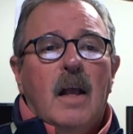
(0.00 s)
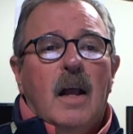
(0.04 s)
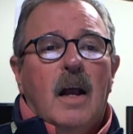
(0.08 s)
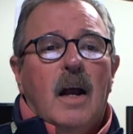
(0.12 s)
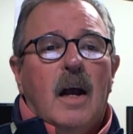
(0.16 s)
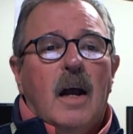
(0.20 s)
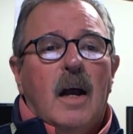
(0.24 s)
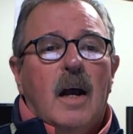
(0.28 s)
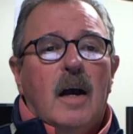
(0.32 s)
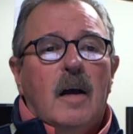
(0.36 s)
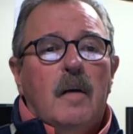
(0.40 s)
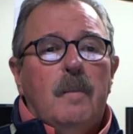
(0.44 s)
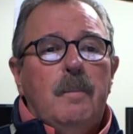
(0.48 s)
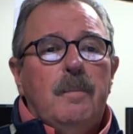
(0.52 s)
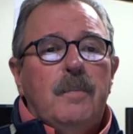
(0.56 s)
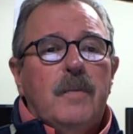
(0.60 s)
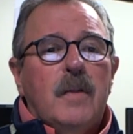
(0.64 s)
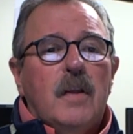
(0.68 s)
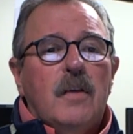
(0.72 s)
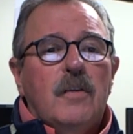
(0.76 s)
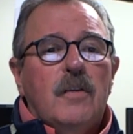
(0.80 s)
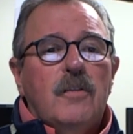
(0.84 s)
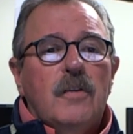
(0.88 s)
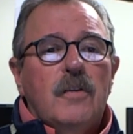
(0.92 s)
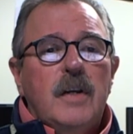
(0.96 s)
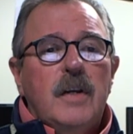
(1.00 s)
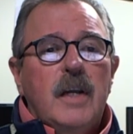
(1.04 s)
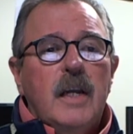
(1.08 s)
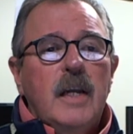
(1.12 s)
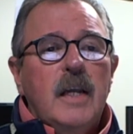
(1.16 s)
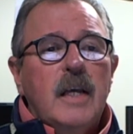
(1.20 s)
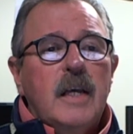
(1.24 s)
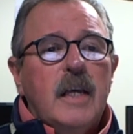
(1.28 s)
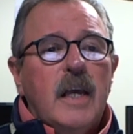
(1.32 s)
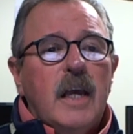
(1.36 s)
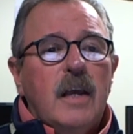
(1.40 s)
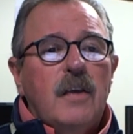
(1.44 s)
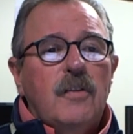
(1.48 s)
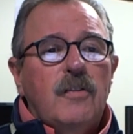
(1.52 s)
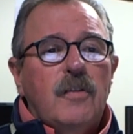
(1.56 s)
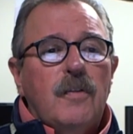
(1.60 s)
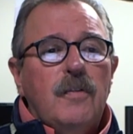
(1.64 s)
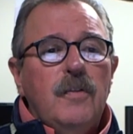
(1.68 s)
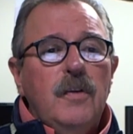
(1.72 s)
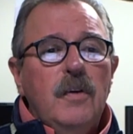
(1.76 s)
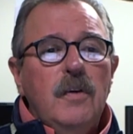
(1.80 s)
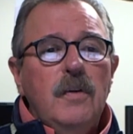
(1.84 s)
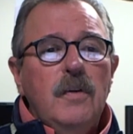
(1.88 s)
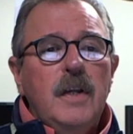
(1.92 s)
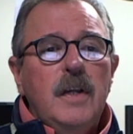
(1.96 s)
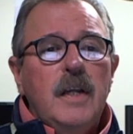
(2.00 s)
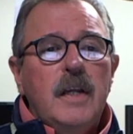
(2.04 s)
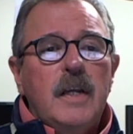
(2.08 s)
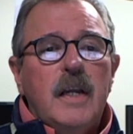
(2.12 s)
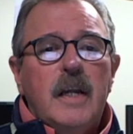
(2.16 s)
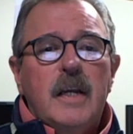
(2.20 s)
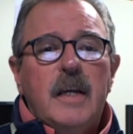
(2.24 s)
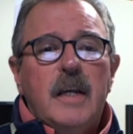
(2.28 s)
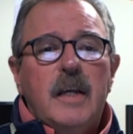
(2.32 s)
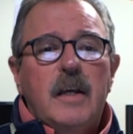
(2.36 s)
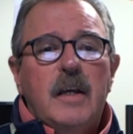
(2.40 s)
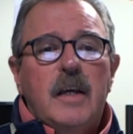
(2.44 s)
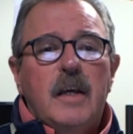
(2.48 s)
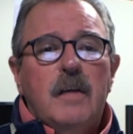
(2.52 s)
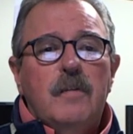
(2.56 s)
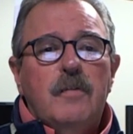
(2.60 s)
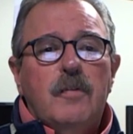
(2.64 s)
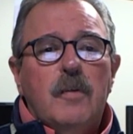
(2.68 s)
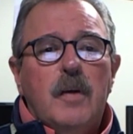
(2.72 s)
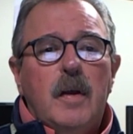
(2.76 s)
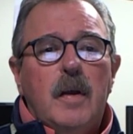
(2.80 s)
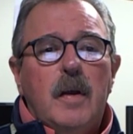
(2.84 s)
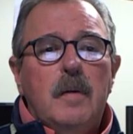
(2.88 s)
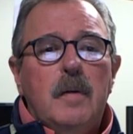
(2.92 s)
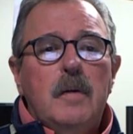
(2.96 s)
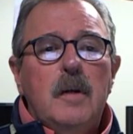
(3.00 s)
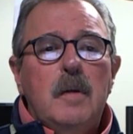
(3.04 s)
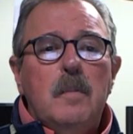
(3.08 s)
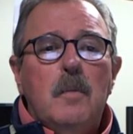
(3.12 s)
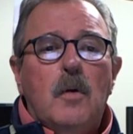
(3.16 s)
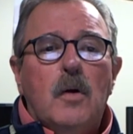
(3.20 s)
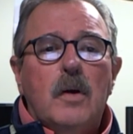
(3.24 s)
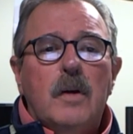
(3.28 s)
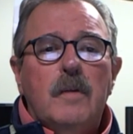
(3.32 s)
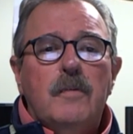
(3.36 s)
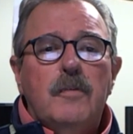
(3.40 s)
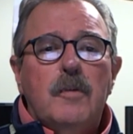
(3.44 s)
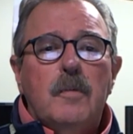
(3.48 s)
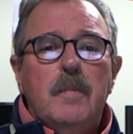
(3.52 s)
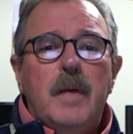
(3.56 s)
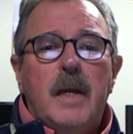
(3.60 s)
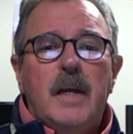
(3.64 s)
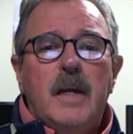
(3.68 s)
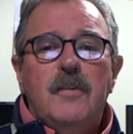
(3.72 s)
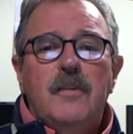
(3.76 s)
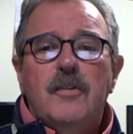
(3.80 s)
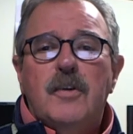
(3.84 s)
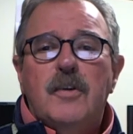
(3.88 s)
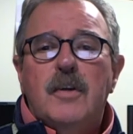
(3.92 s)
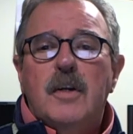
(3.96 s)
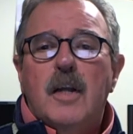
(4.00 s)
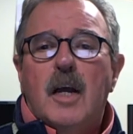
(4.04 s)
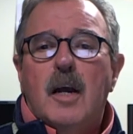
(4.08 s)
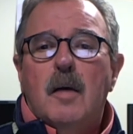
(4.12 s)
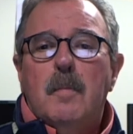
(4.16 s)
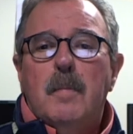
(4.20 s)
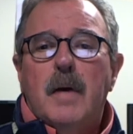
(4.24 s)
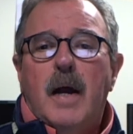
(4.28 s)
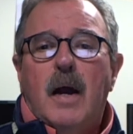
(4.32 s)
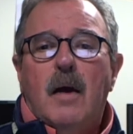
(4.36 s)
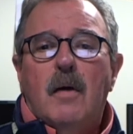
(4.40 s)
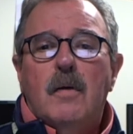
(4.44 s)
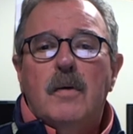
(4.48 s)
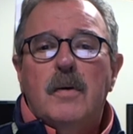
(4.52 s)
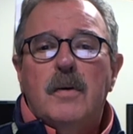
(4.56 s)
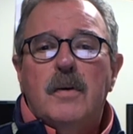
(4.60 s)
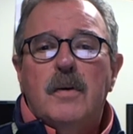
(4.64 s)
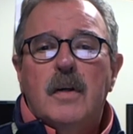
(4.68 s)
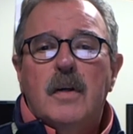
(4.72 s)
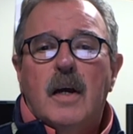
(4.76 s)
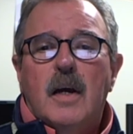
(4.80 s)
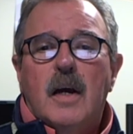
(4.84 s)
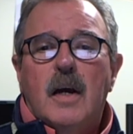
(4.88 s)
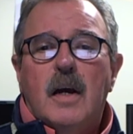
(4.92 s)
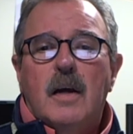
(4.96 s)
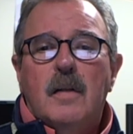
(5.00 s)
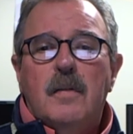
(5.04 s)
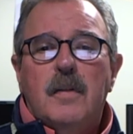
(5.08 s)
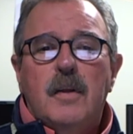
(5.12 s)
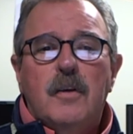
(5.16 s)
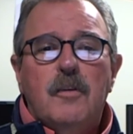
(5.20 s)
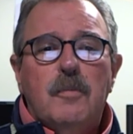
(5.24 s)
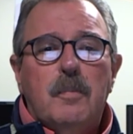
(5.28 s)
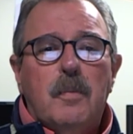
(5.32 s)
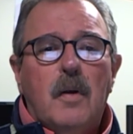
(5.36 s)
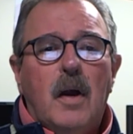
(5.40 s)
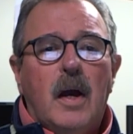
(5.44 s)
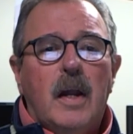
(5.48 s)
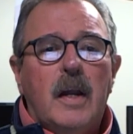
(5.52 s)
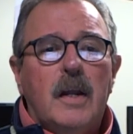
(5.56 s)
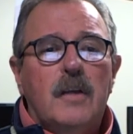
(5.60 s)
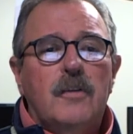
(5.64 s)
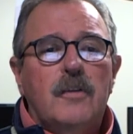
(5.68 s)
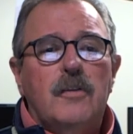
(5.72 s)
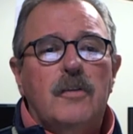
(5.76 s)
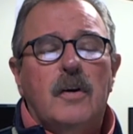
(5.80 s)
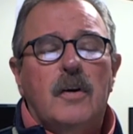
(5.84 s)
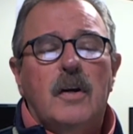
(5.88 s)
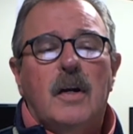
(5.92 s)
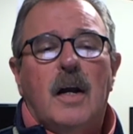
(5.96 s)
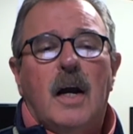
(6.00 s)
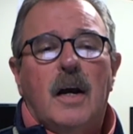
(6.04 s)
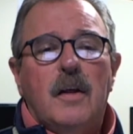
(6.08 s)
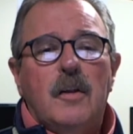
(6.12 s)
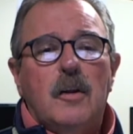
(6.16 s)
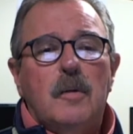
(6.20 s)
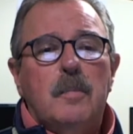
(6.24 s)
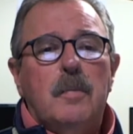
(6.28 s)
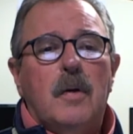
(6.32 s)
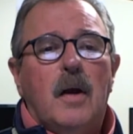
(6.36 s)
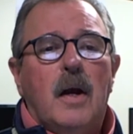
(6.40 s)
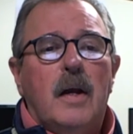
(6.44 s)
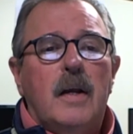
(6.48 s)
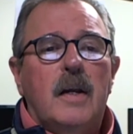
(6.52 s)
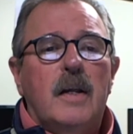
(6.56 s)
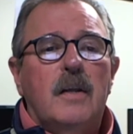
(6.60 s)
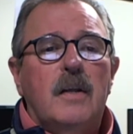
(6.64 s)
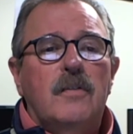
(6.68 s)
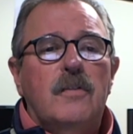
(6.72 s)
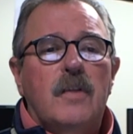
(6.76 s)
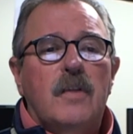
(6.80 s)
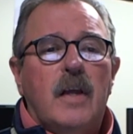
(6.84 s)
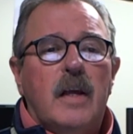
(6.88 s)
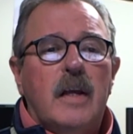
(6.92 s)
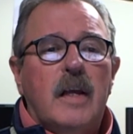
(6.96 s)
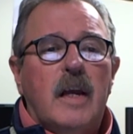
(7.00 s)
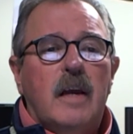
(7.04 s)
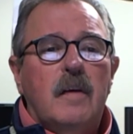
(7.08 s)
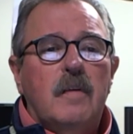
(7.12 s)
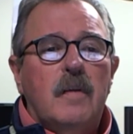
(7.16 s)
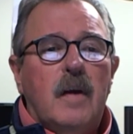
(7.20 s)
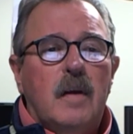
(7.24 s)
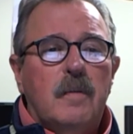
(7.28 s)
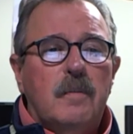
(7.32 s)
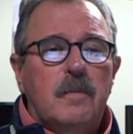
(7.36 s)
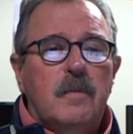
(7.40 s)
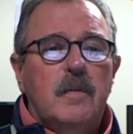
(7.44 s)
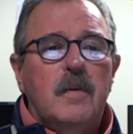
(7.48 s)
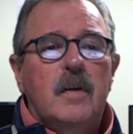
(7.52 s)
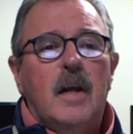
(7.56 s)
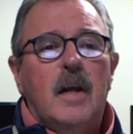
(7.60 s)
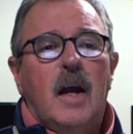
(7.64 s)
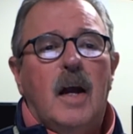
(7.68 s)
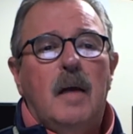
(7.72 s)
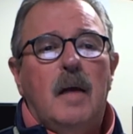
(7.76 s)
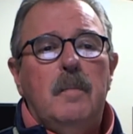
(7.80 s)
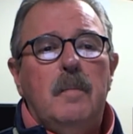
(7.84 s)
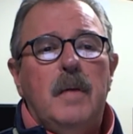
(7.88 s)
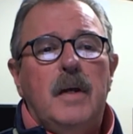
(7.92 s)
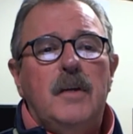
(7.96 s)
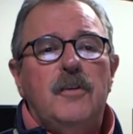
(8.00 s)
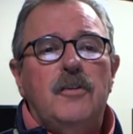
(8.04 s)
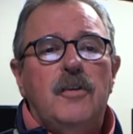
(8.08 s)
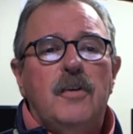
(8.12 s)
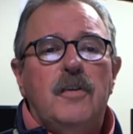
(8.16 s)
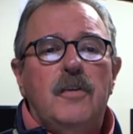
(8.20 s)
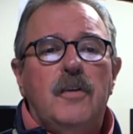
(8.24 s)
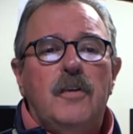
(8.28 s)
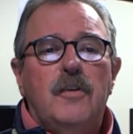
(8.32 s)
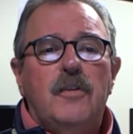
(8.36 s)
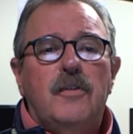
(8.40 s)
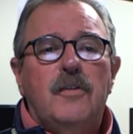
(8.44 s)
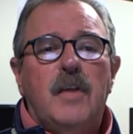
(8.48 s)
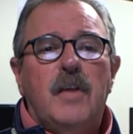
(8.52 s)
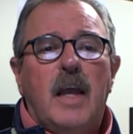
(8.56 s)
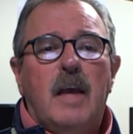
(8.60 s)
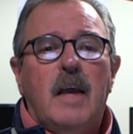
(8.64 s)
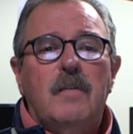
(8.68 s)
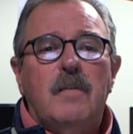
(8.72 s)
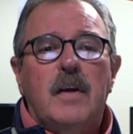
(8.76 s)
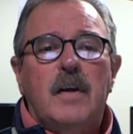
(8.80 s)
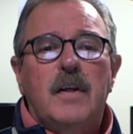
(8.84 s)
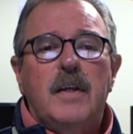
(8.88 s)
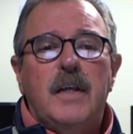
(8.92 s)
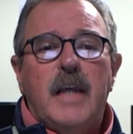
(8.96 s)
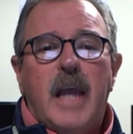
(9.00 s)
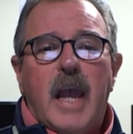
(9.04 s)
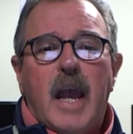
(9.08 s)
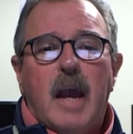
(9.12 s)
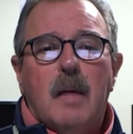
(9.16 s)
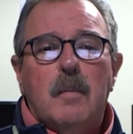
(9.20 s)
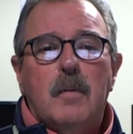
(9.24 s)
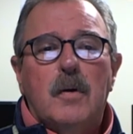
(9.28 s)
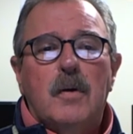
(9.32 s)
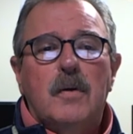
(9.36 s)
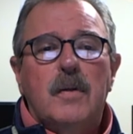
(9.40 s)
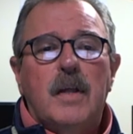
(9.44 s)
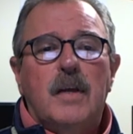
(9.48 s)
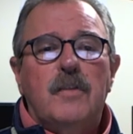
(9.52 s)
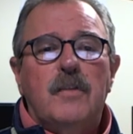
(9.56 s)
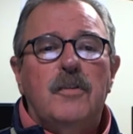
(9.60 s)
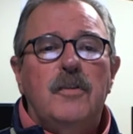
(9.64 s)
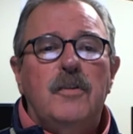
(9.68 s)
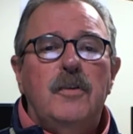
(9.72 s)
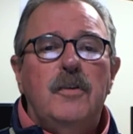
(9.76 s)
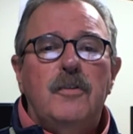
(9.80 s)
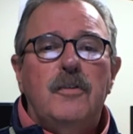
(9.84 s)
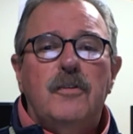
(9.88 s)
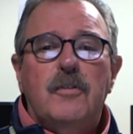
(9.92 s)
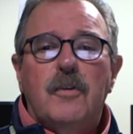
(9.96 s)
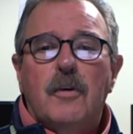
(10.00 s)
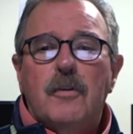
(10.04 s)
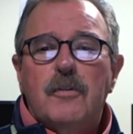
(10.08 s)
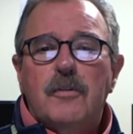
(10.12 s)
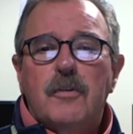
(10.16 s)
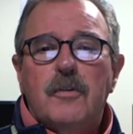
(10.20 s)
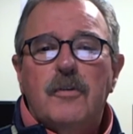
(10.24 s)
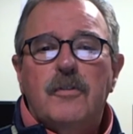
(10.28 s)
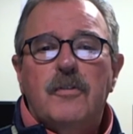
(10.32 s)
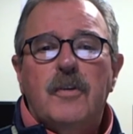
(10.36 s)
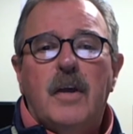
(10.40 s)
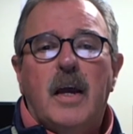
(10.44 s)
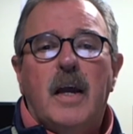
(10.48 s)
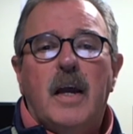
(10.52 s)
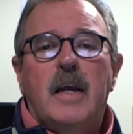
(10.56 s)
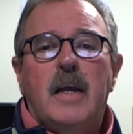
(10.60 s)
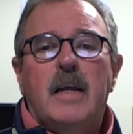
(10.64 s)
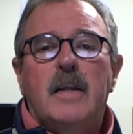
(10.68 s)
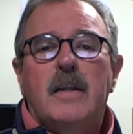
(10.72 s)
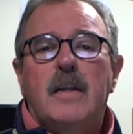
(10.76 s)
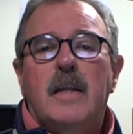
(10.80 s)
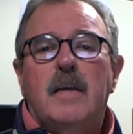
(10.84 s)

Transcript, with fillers: Um, so in any case, if you need any if, any more information about uh, these products or other products, like I, I, I, mentioned, there's they have a Yammer that's a new social site.